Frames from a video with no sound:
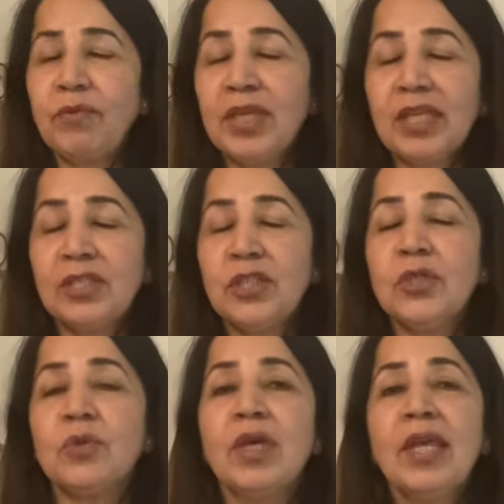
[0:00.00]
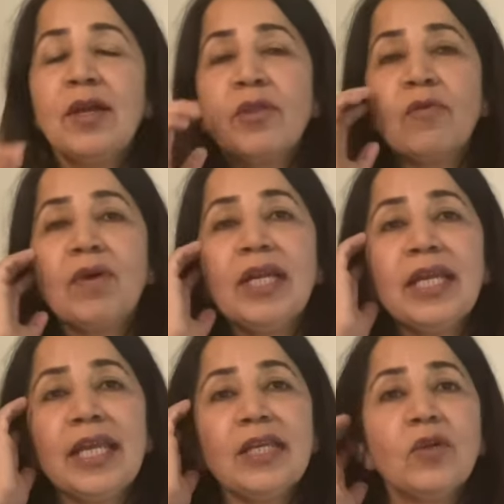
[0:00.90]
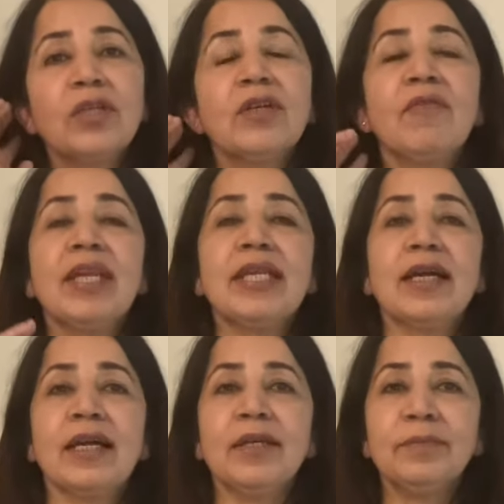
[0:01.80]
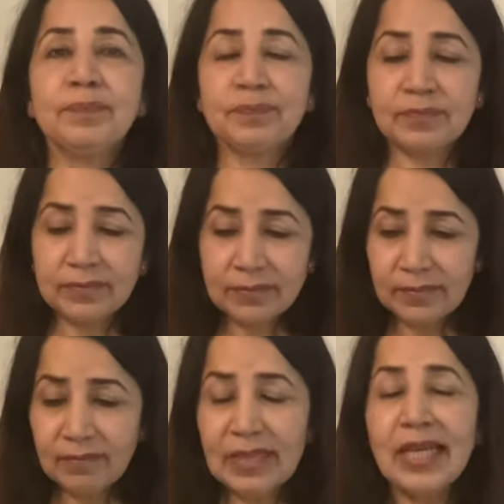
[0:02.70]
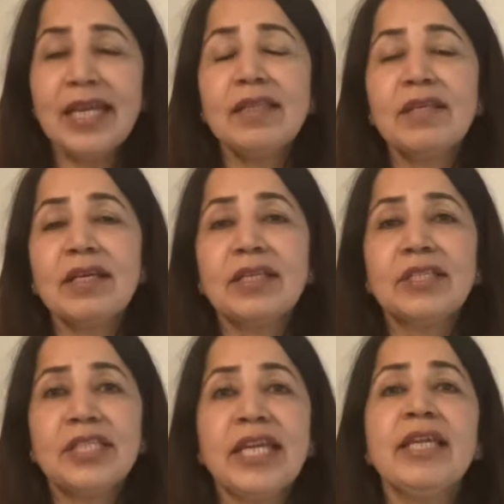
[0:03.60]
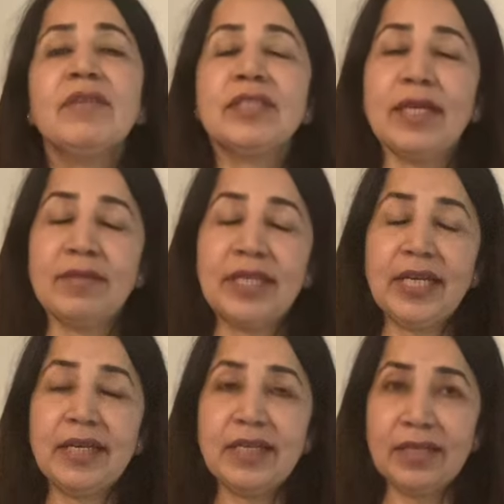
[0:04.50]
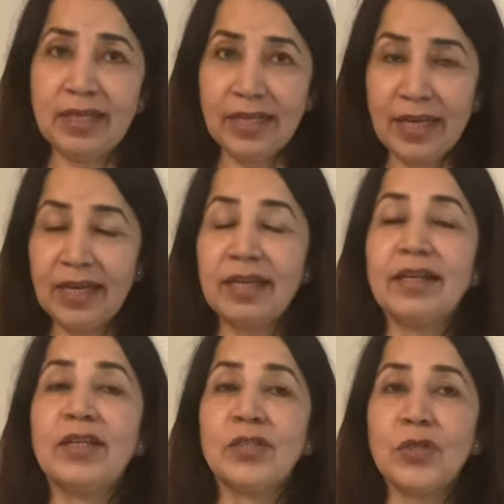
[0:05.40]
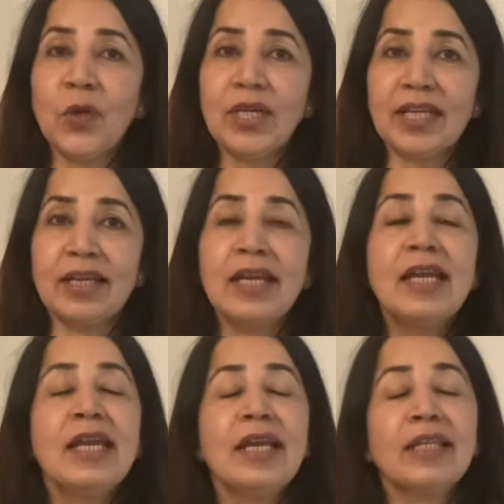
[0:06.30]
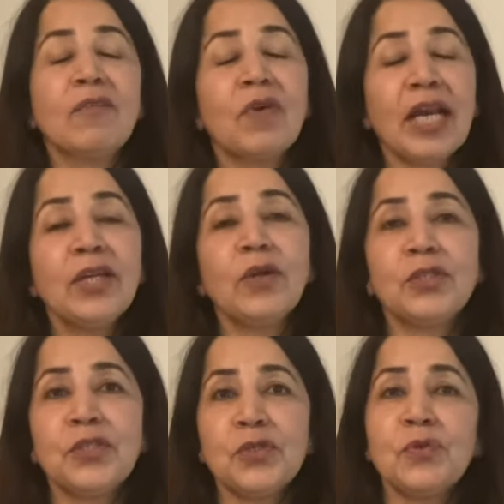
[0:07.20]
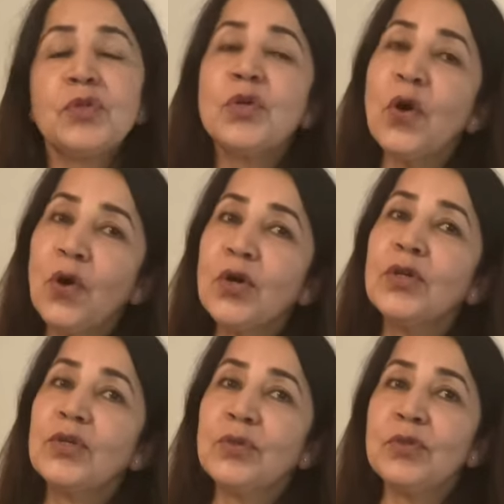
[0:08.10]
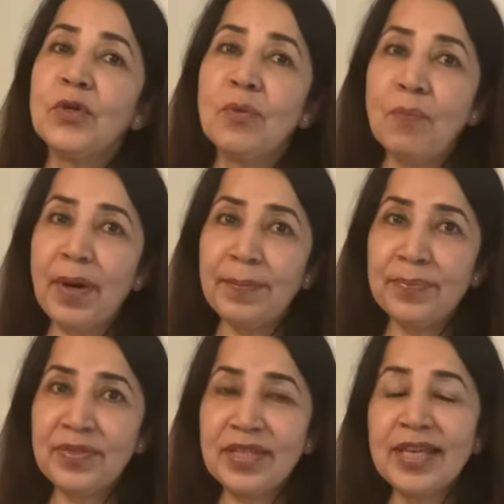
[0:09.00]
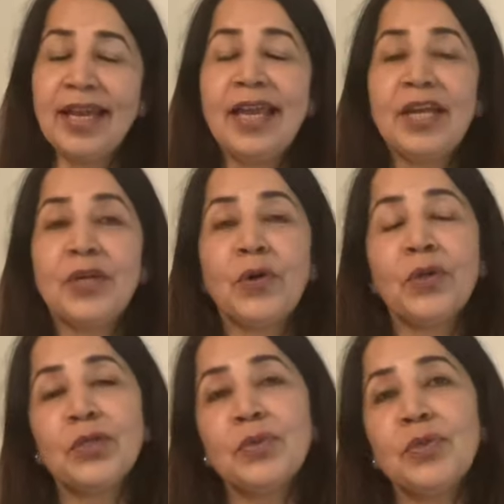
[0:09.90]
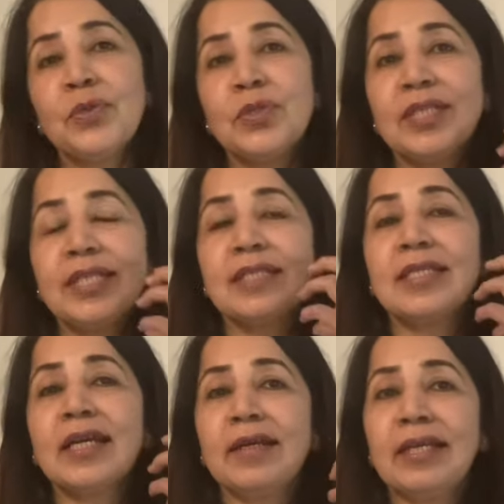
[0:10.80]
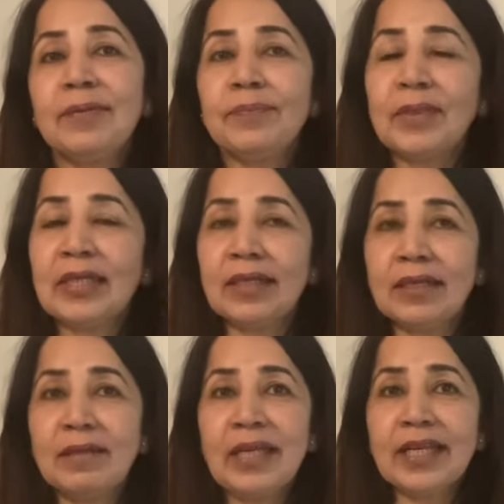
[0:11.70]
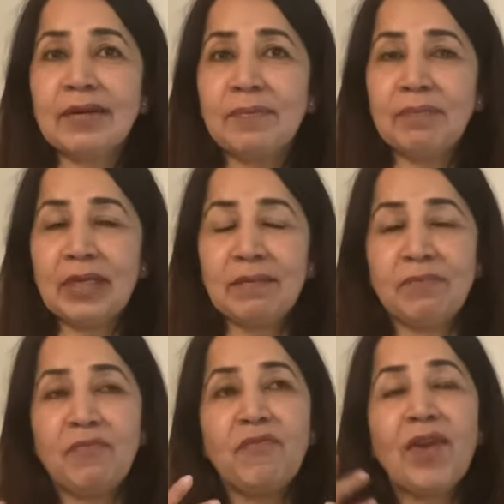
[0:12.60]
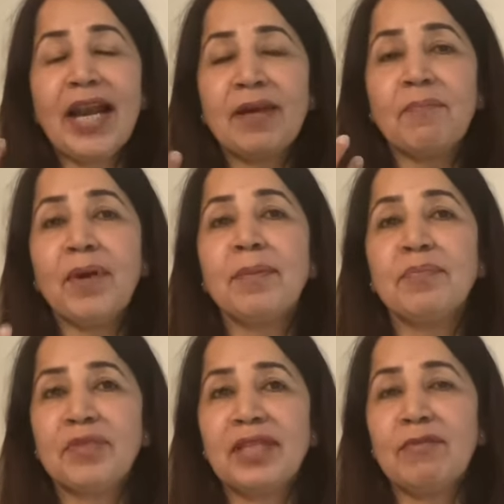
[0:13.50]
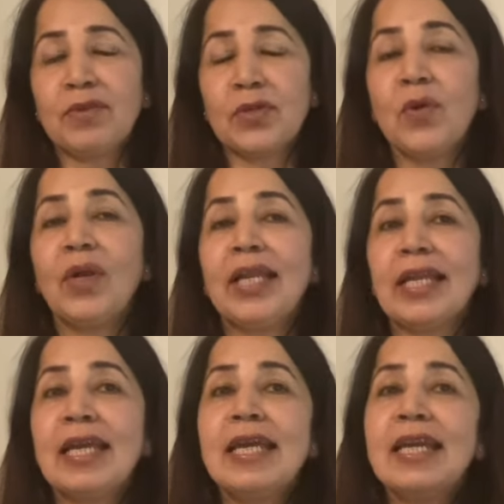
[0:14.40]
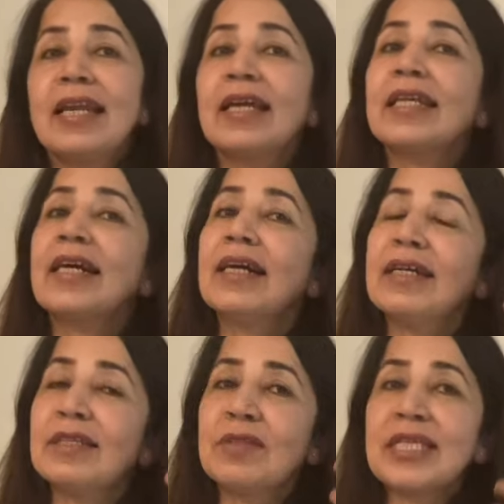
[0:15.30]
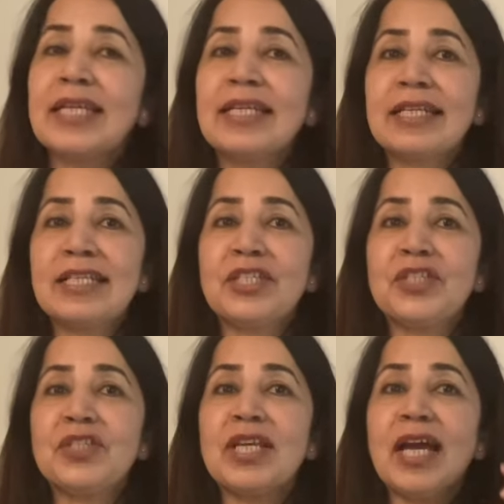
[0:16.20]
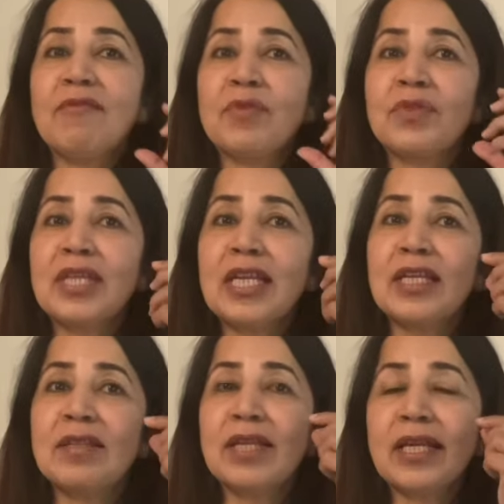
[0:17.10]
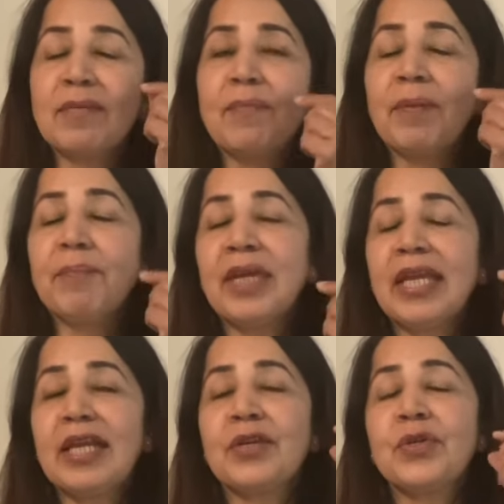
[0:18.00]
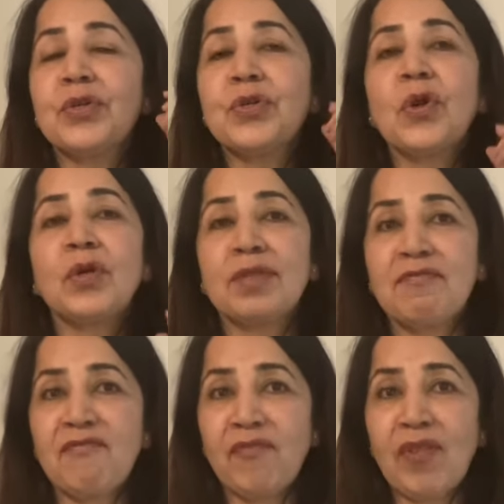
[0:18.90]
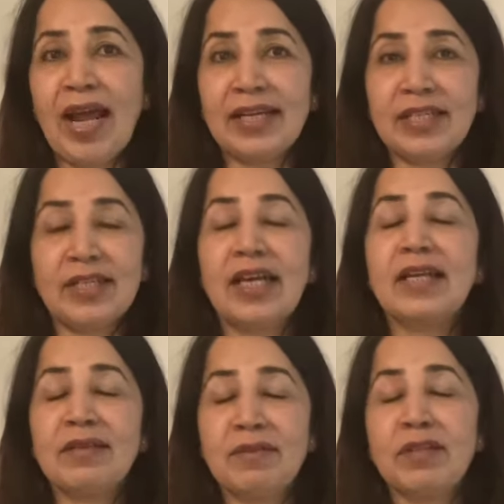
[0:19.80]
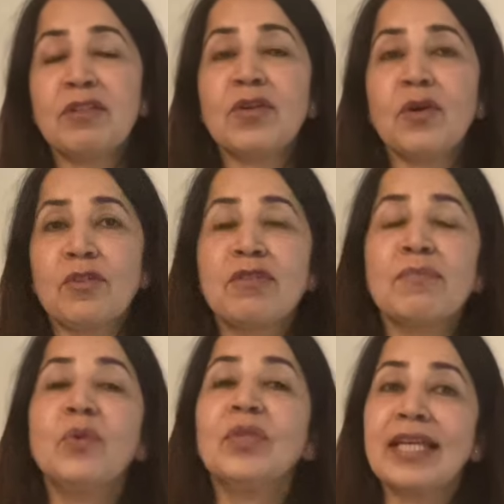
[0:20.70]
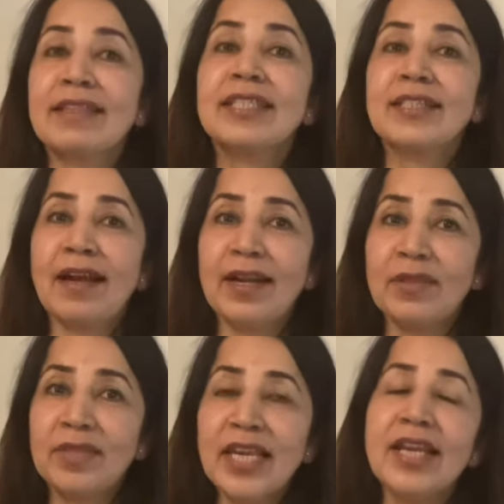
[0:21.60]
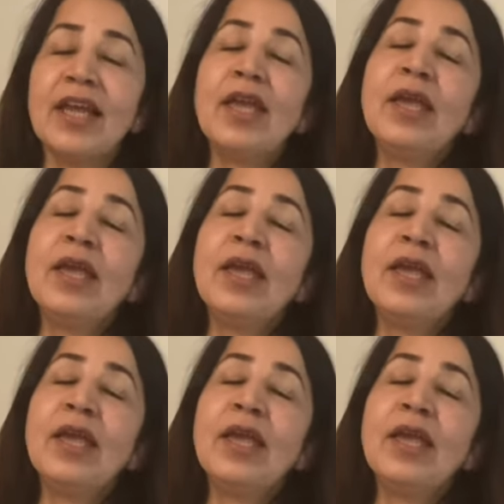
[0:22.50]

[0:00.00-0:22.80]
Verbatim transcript: we can do. So one day, Dr. Wayne Dyer is uh, he suggested her daughter uh, why don't you talk to your bumps? talk to your this uh, um, uh, like a um, flat bumps they was calling like uh, a skin condition they have a skin is like a bumpy and not flat uh, this is not smooth as a child skin